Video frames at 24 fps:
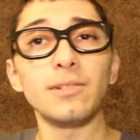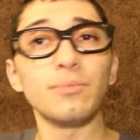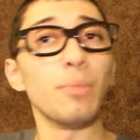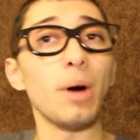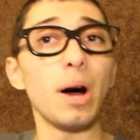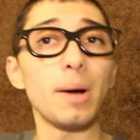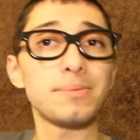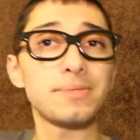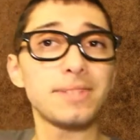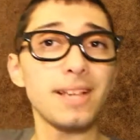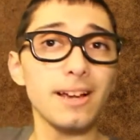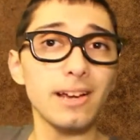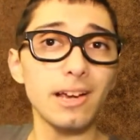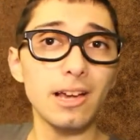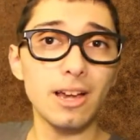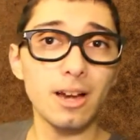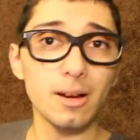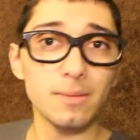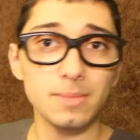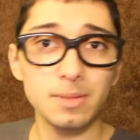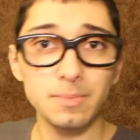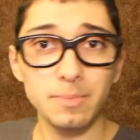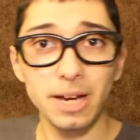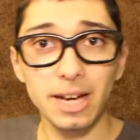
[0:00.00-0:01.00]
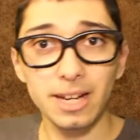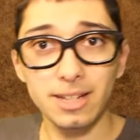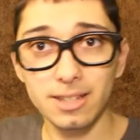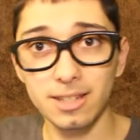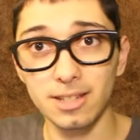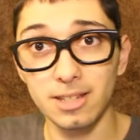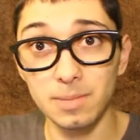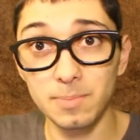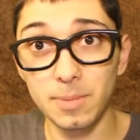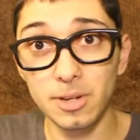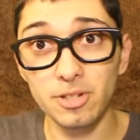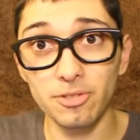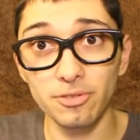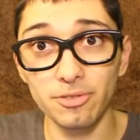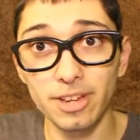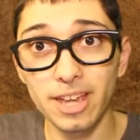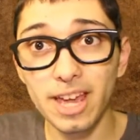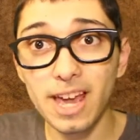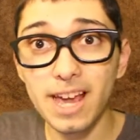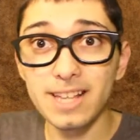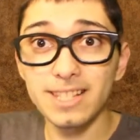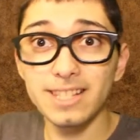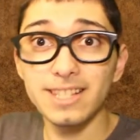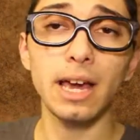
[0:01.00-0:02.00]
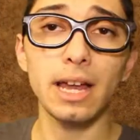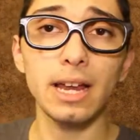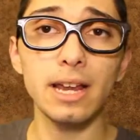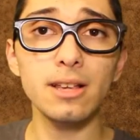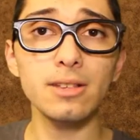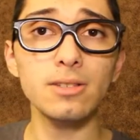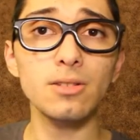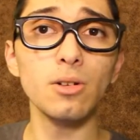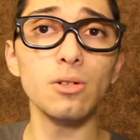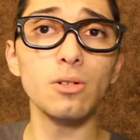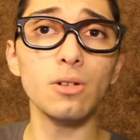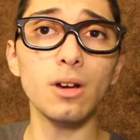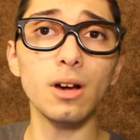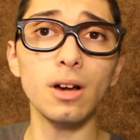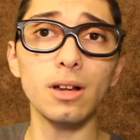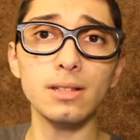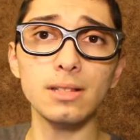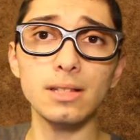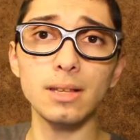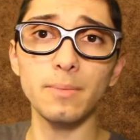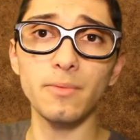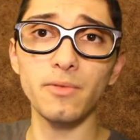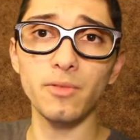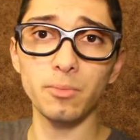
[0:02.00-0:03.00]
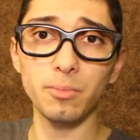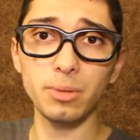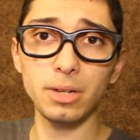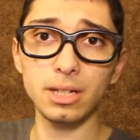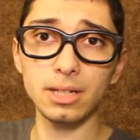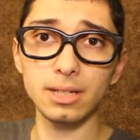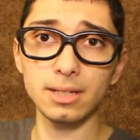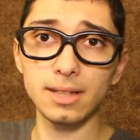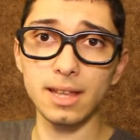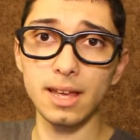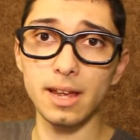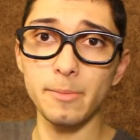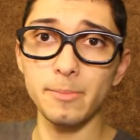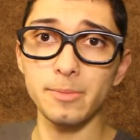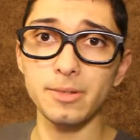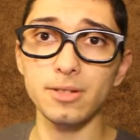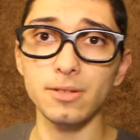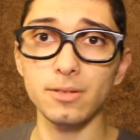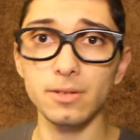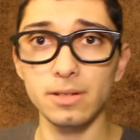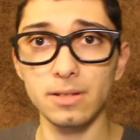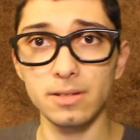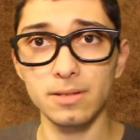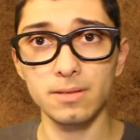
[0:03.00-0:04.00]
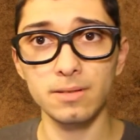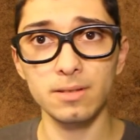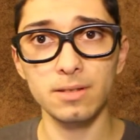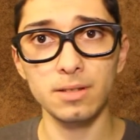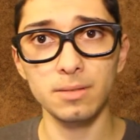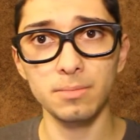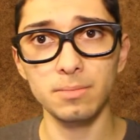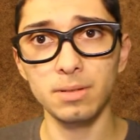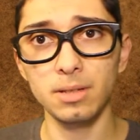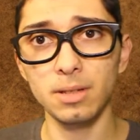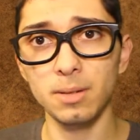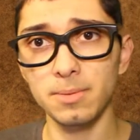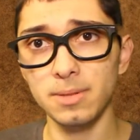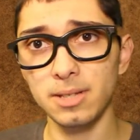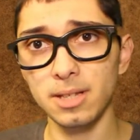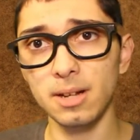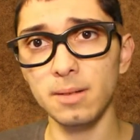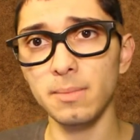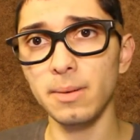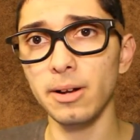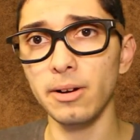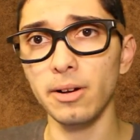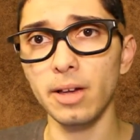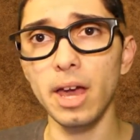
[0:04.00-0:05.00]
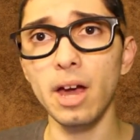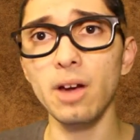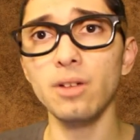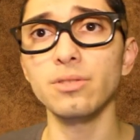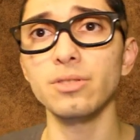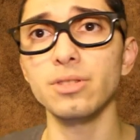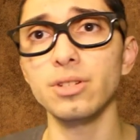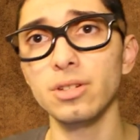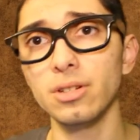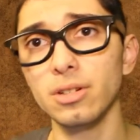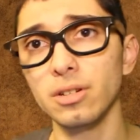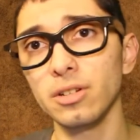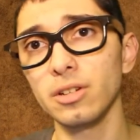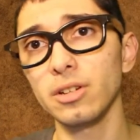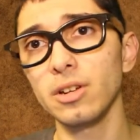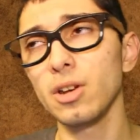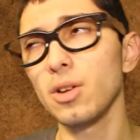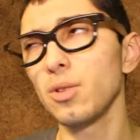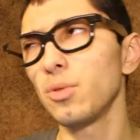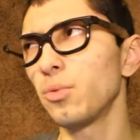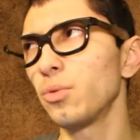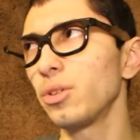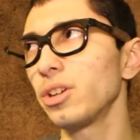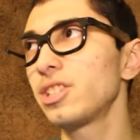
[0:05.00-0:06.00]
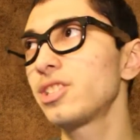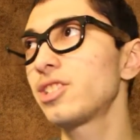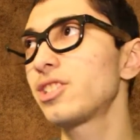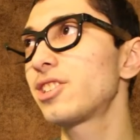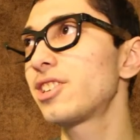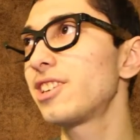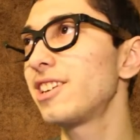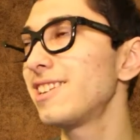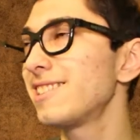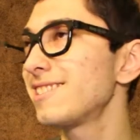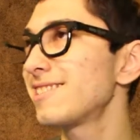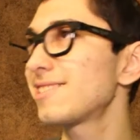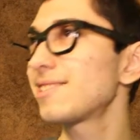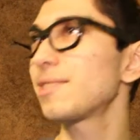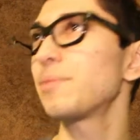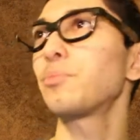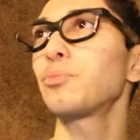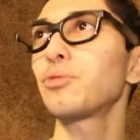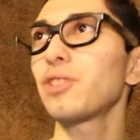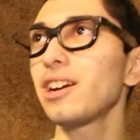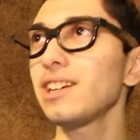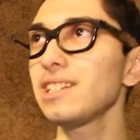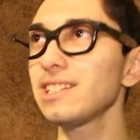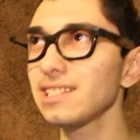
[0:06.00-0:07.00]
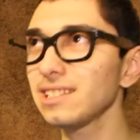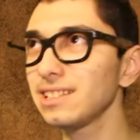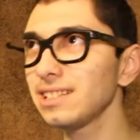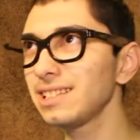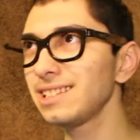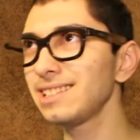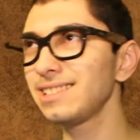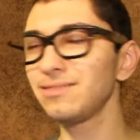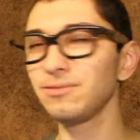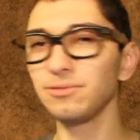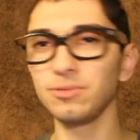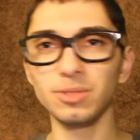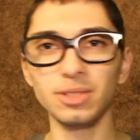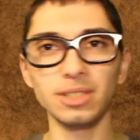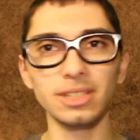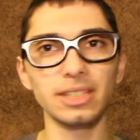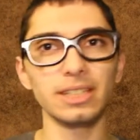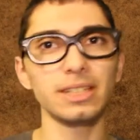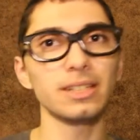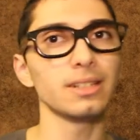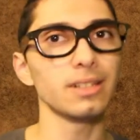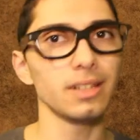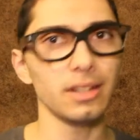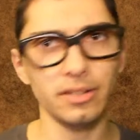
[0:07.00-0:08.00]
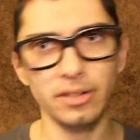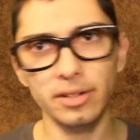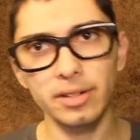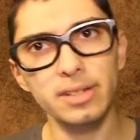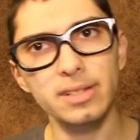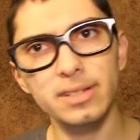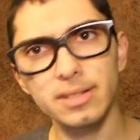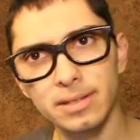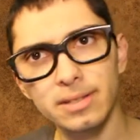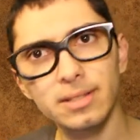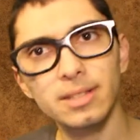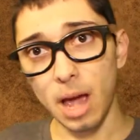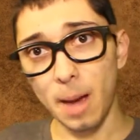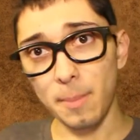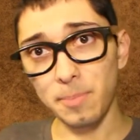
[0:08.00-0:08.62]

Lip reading: Bob Saget comes back to special guest, and his whole concept for being in that episode is to be upset about a couch, which is surprisingly really hilarious.